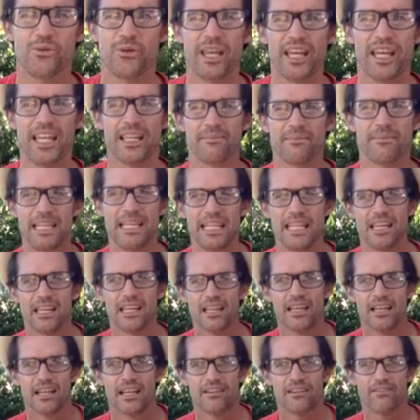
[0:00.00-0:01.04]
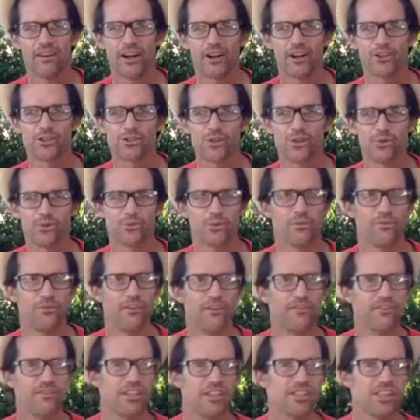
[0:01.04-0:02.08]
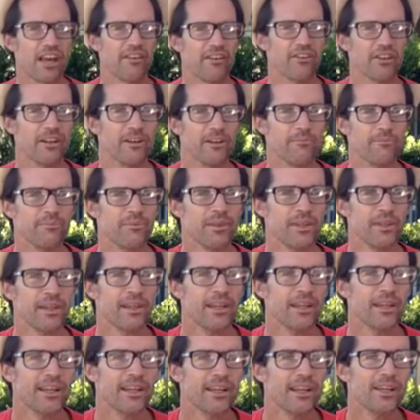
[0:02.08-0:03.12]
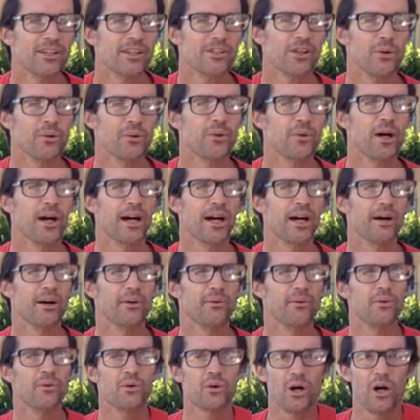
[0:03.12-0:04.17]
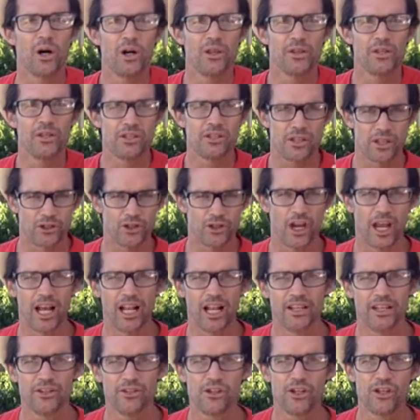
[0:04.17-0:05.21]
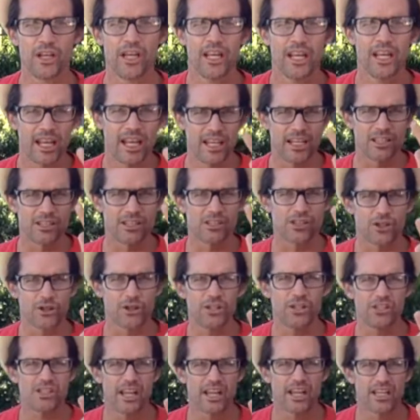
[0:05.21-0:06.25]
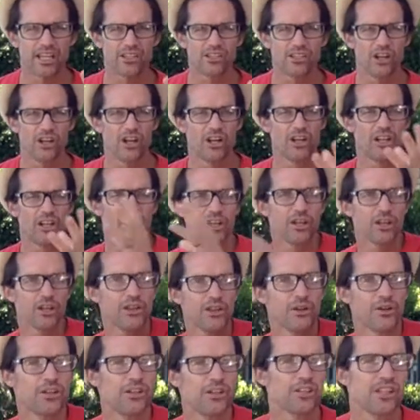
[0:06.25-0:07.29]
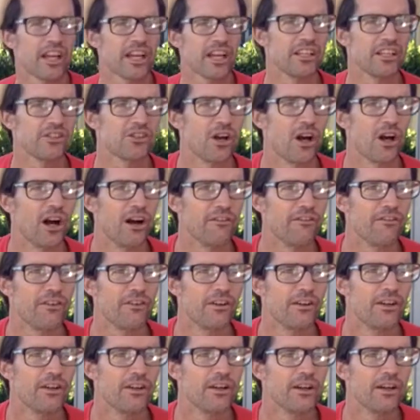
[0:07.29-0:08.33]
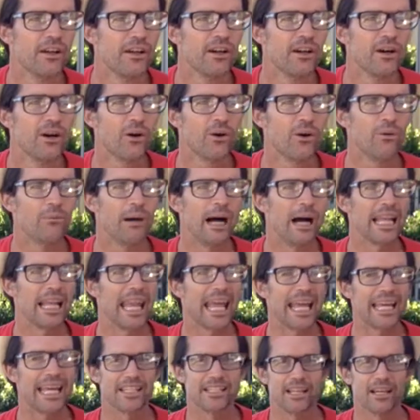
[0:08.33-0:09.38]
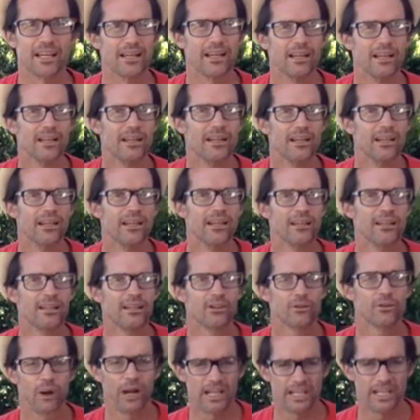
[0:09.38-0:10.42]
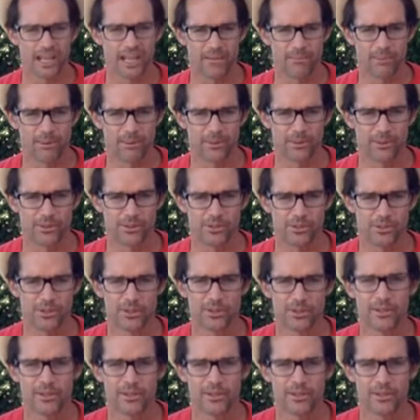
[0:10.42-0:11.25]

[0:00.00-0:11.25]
kidding me? Firestones with 57. So we'll call these the challenge, and it's 30 seconds on, 30 seconds off. Oh, my Lanta. Great numbers.